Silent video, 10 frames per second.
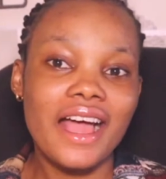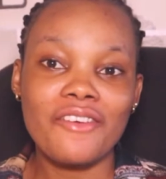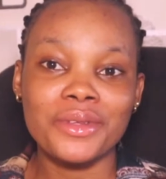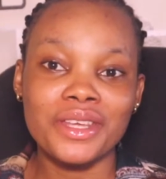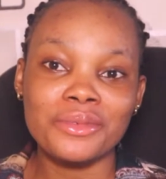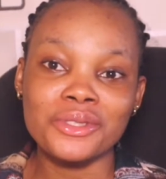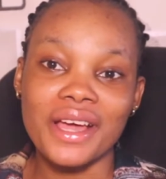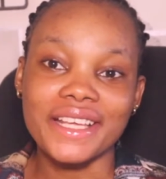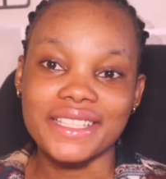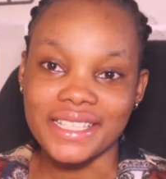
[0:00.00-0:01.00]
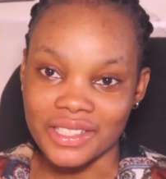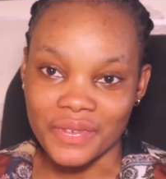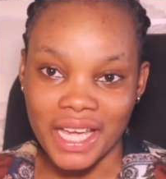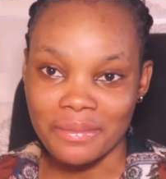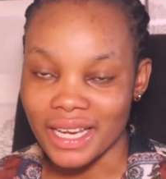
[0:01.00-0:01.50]
I have been able to
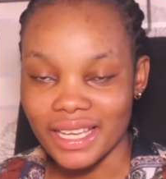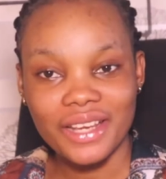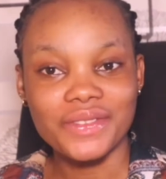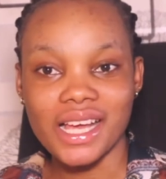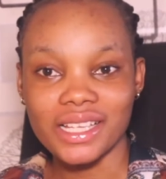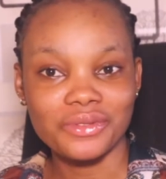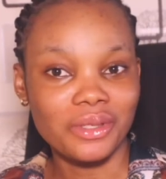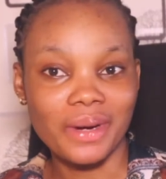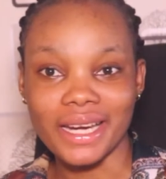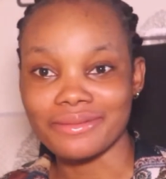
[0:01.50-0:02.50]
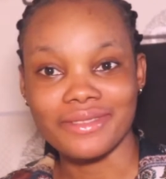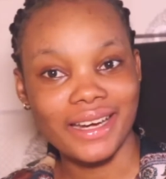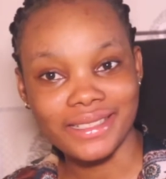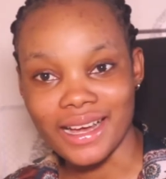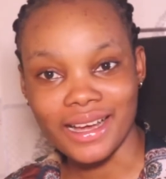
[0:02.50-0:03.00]
identify my left hand from my
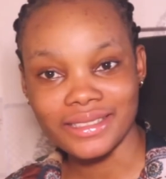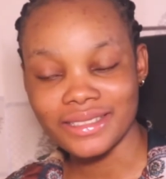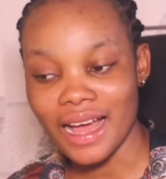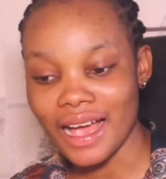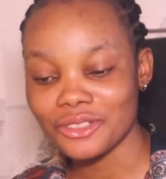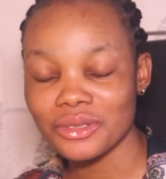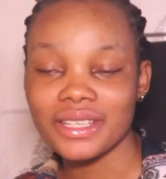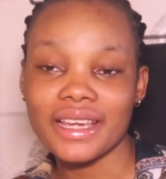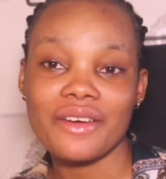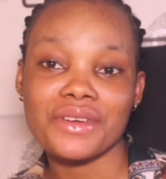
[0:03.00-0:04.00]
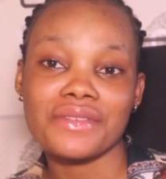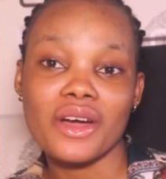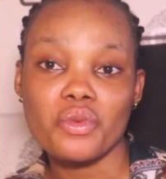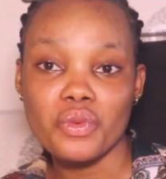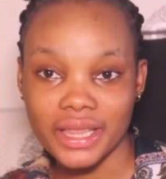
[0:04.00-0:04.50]
right hand. I don't think I've
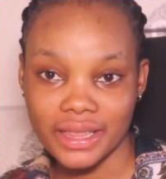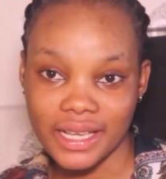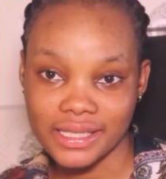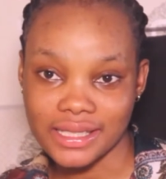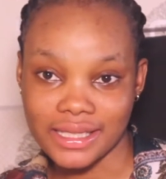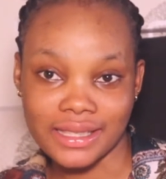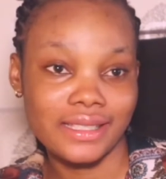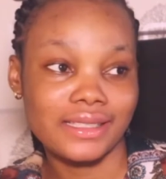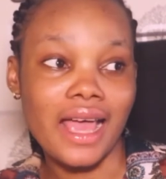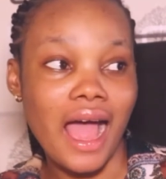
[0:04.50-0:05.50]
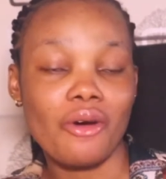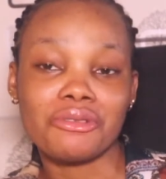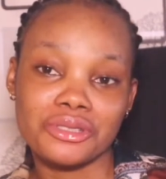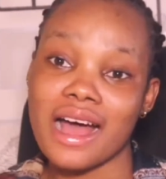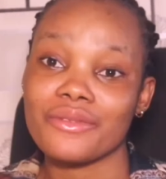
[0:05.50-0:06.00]
ever witnessed in this
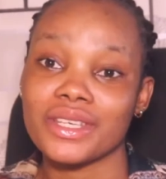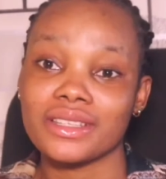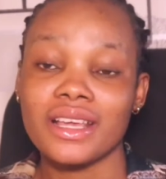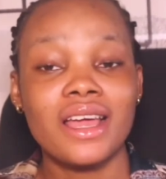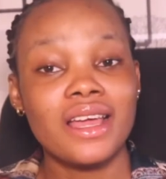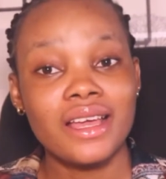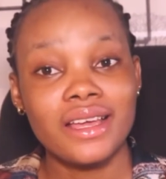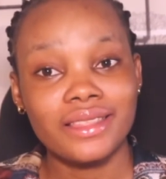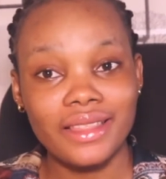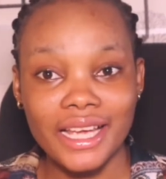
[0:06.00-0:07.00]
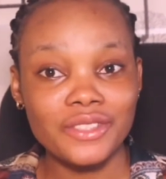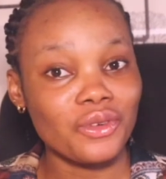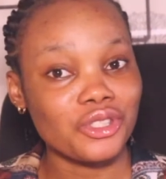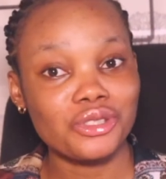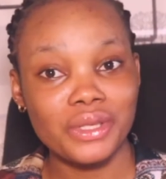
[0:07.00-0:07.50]
house having light
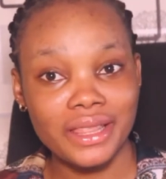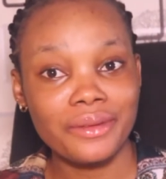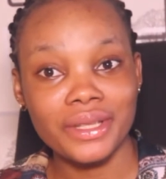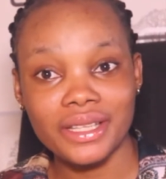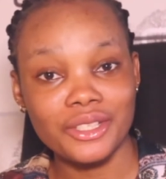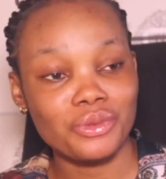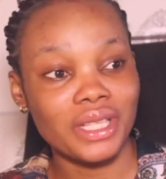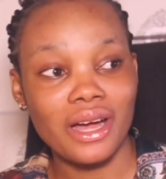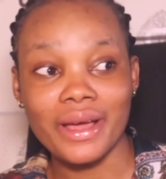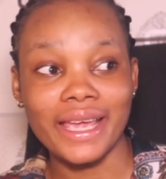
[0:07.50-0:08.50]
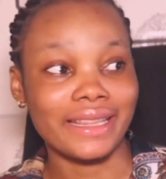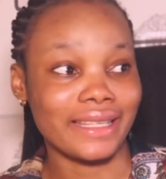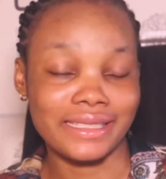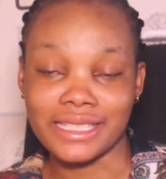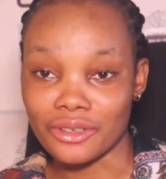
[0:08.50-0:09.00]
for straight 3 days without
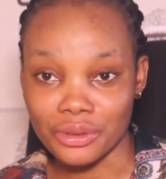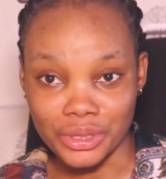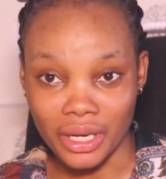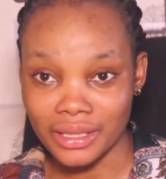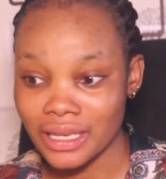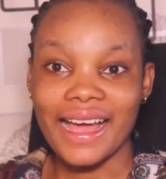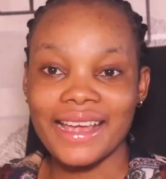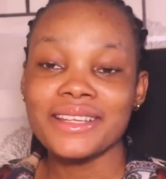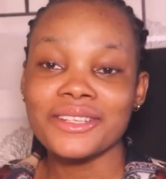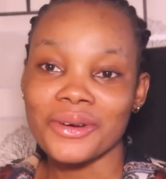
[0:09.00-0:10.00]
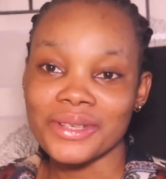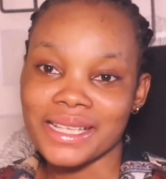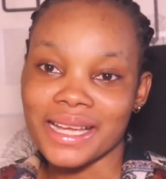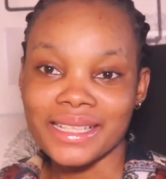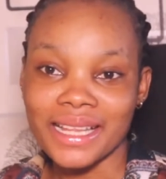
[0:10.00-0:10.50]
any interruption. I need
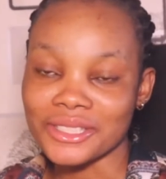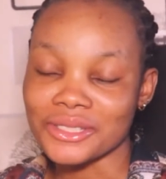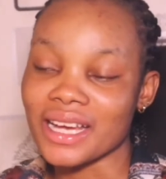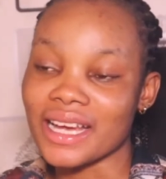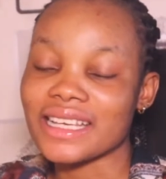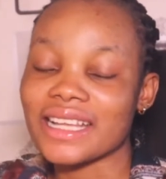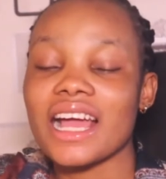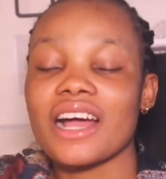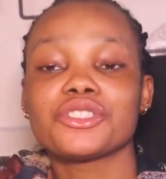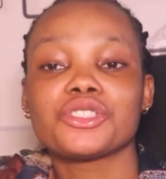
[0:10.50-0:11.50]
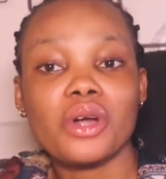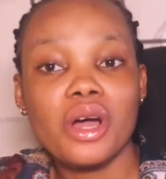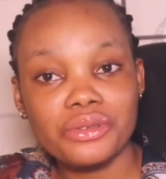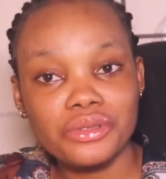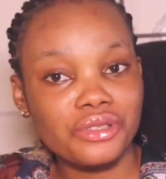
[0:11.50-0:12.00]
constant light, you guys, and I have
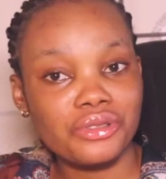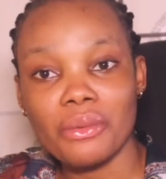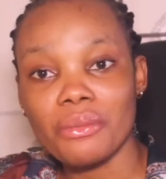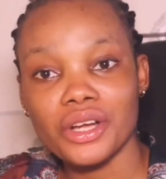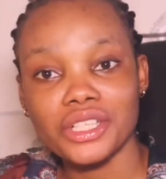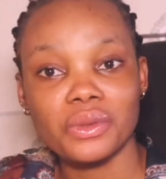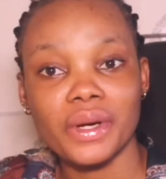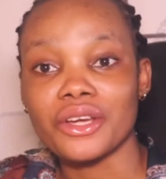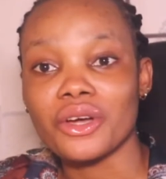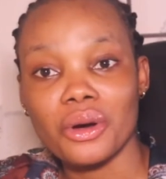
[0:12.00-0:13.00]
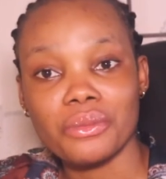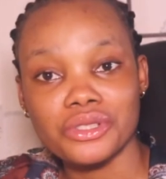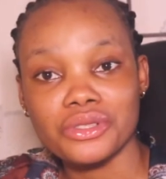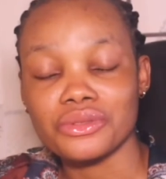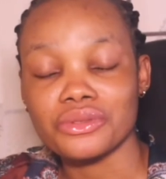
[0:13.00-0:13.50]
struggled so much when it
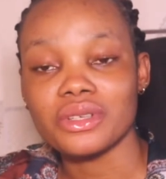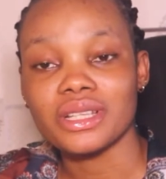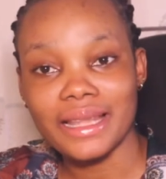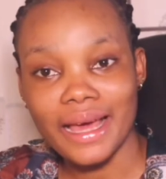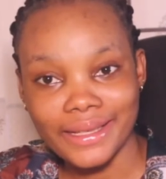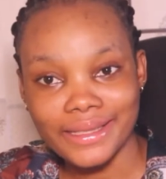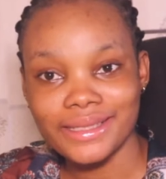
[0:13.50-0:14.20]
comes to light